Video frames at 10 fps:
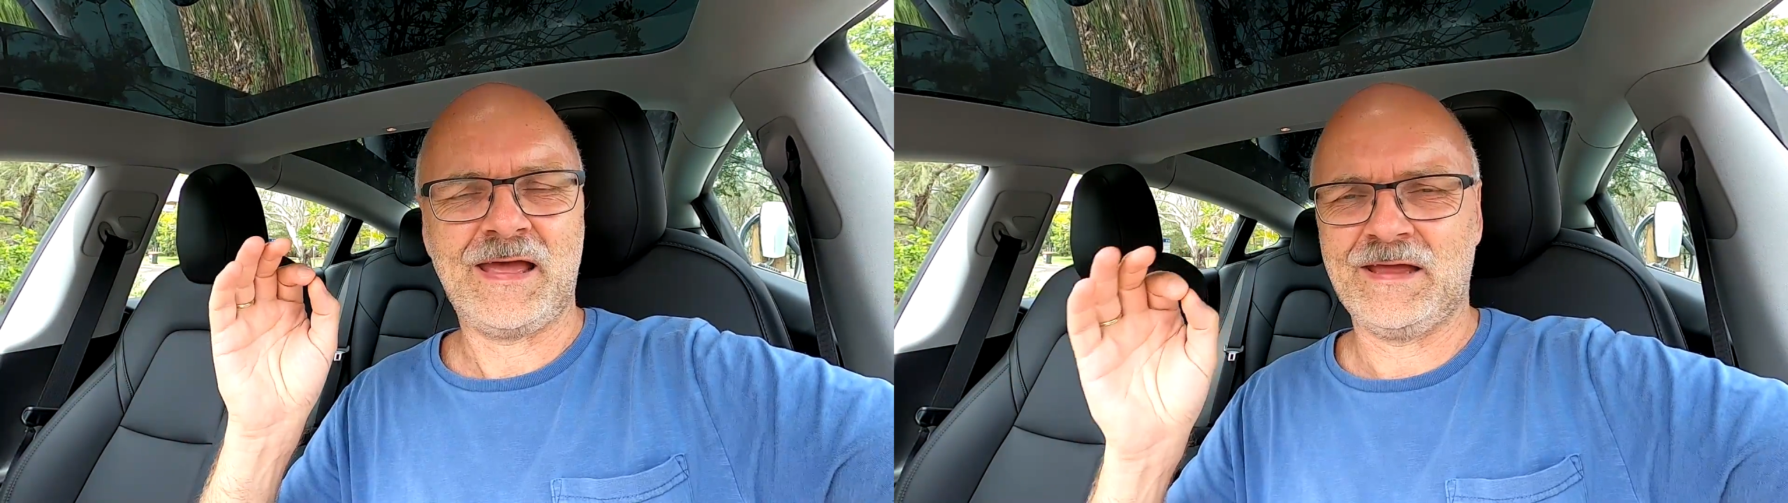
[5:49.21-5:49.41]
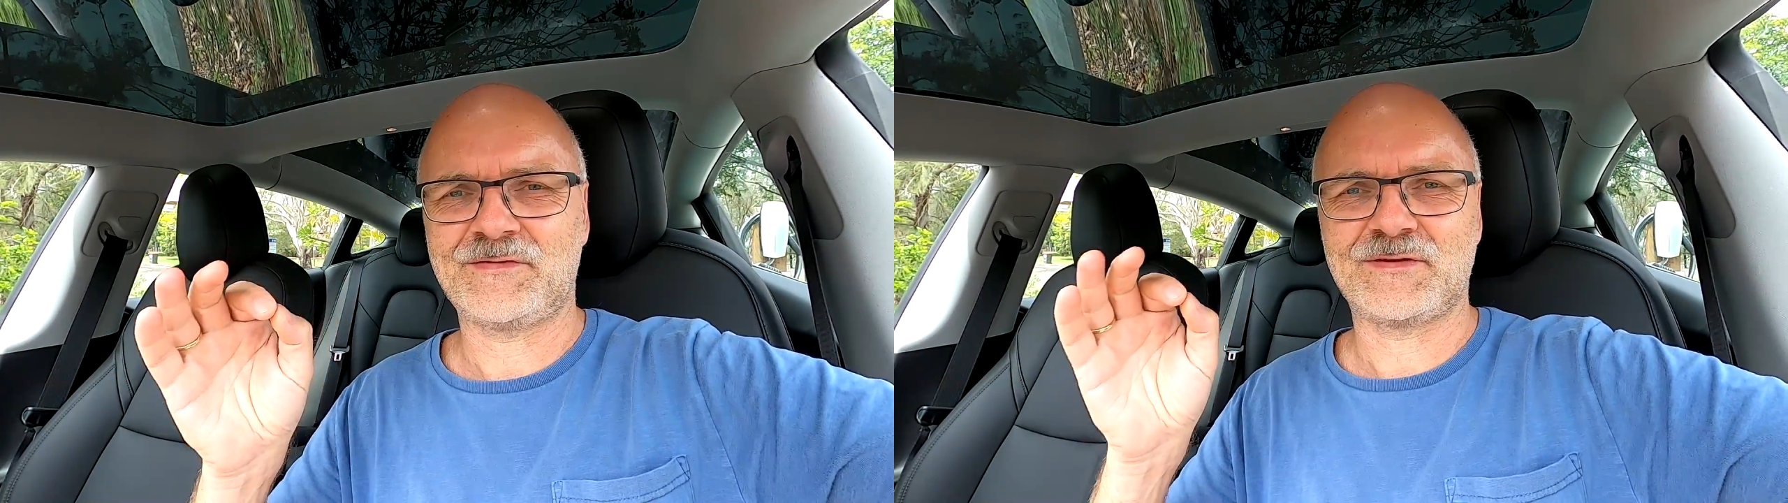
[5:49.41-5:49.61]

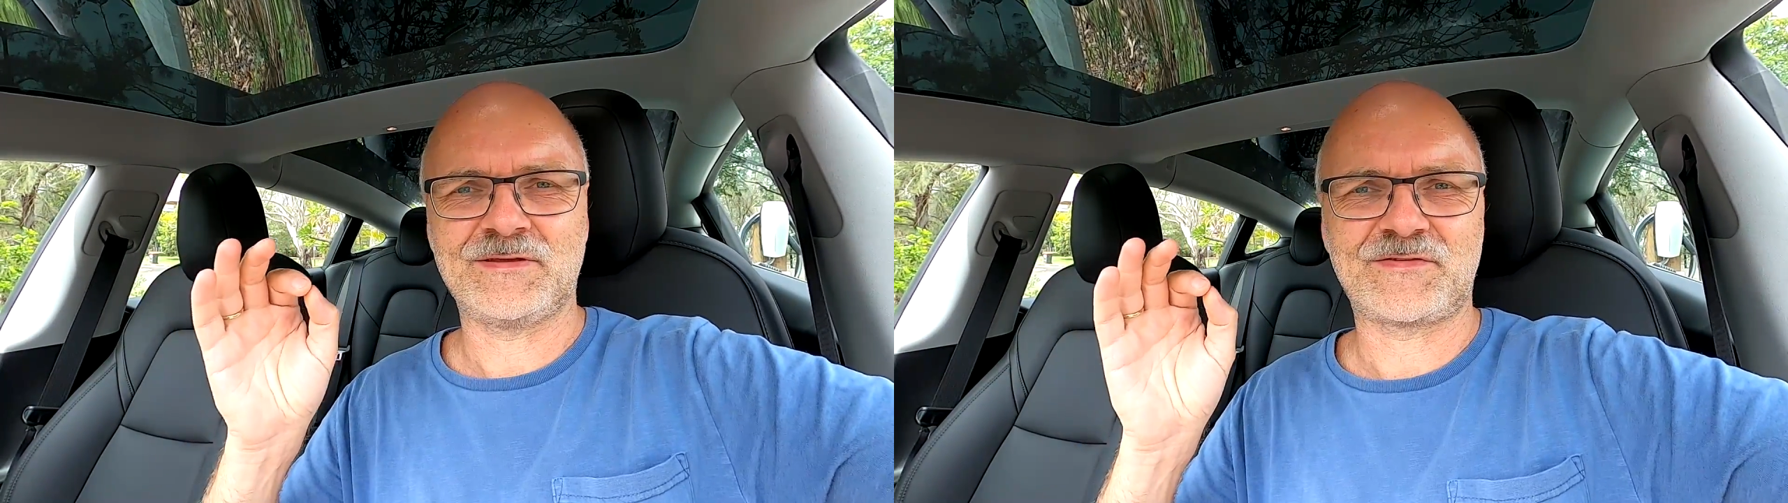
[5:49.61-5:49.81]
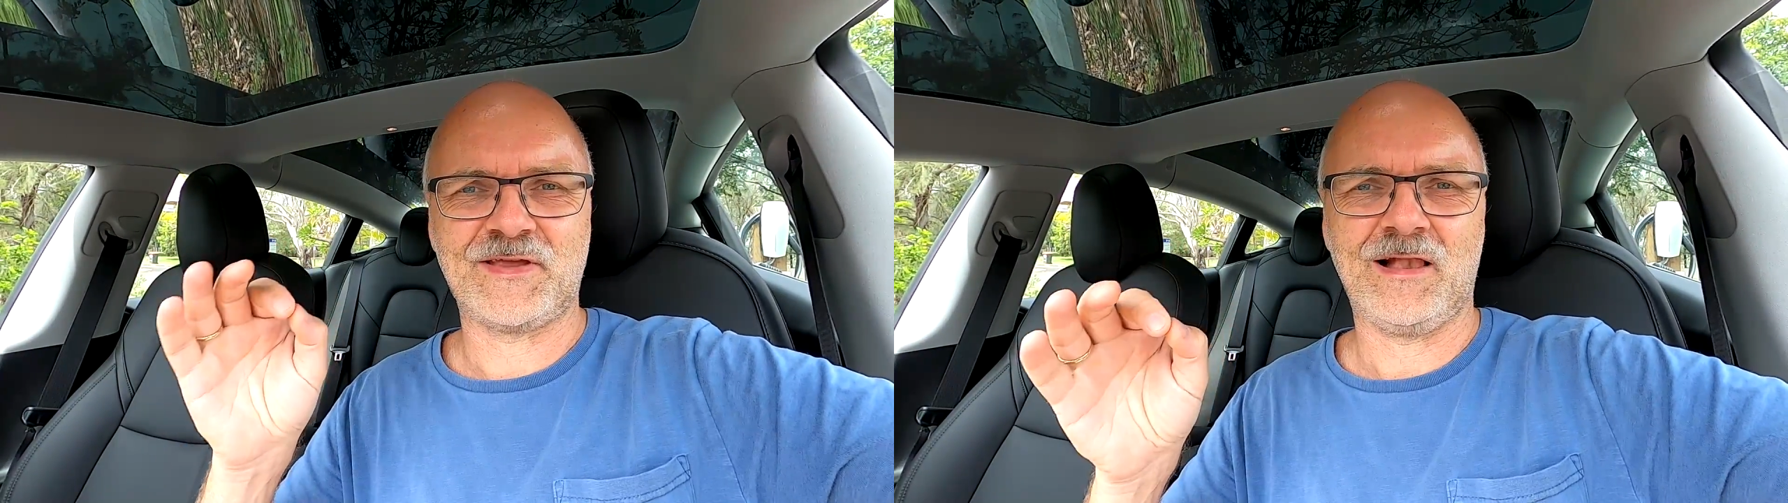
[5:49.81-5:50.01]
has
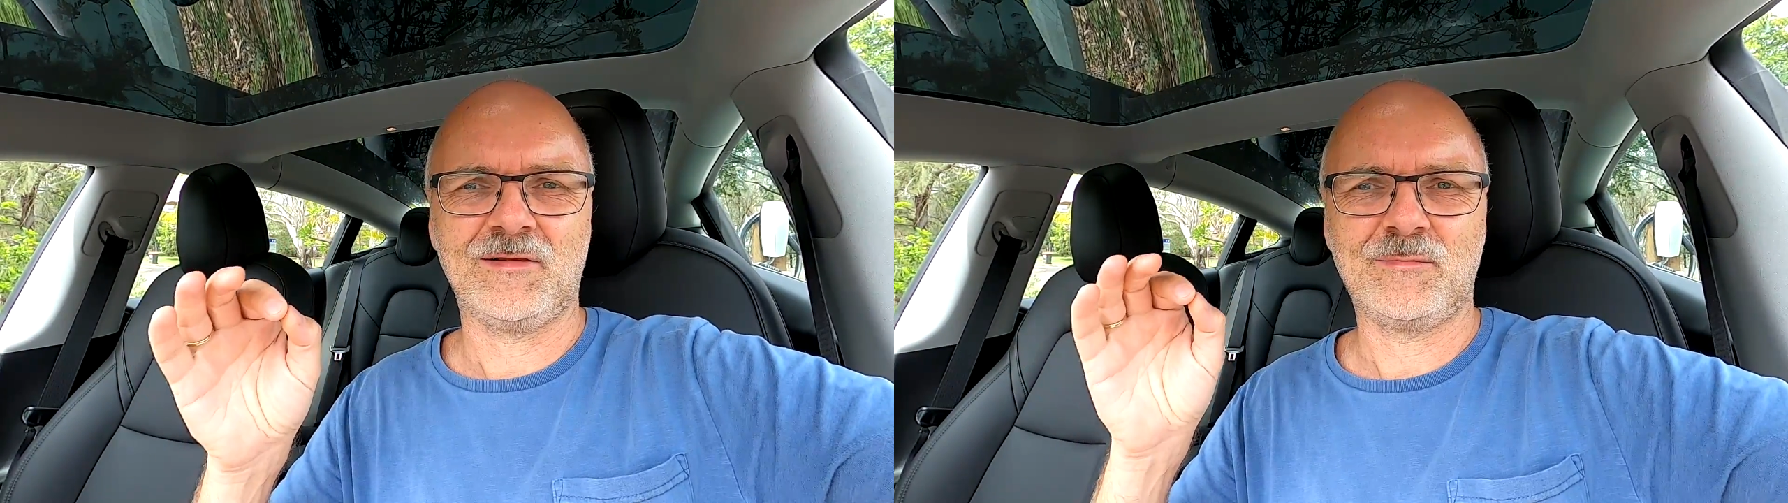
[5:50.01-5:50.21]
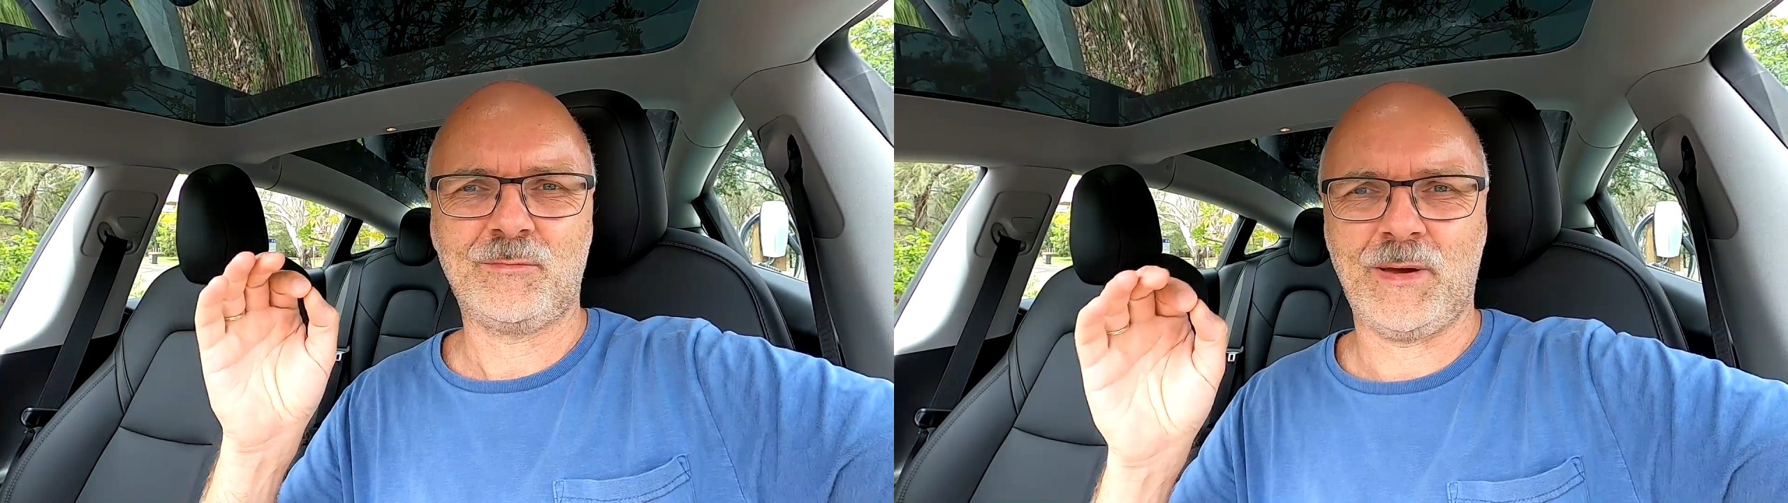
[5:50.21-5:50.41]
a cell